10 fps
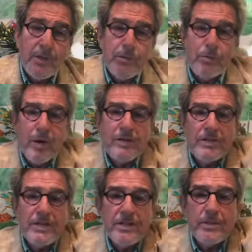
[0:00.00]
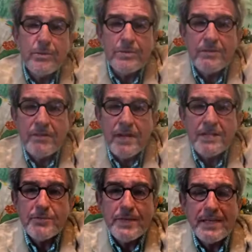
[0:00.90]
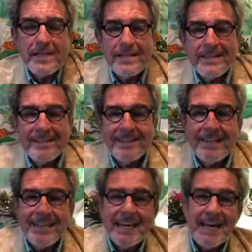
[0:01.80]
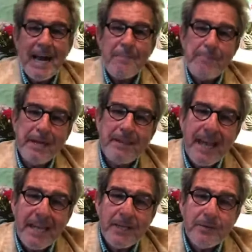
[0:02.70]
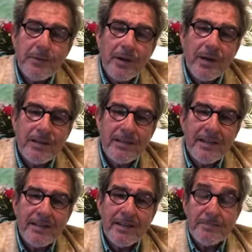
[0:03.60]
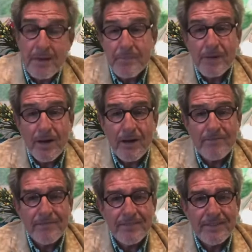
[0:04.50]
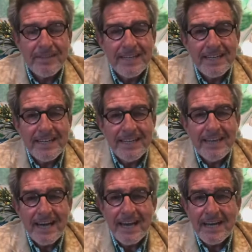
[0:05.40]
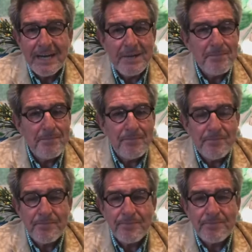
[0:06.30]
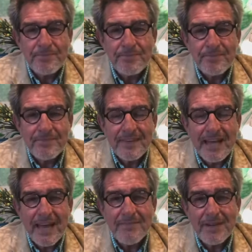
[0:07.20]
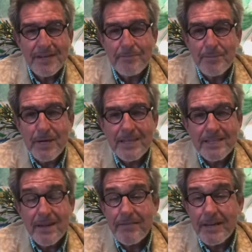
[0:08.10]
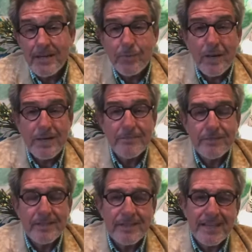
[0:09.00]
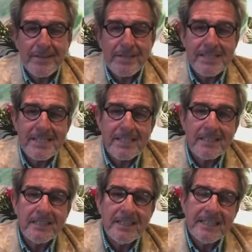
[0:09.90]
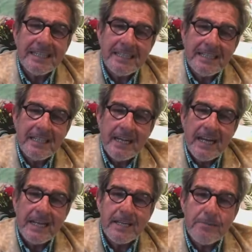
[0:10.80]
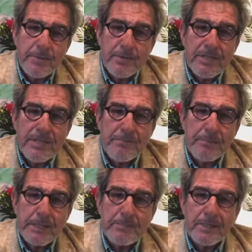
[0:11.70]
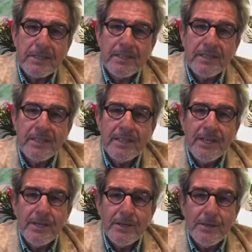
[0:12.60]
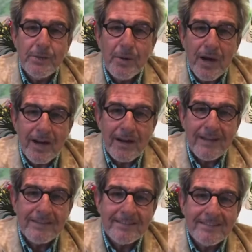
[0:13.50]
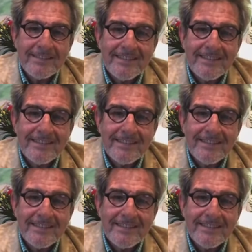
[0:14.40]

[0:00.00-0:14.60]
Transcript: who watched in the course of last week, a big thank you on my behalf. I find it brilliant. I find it wonderful that there is still a community of people who have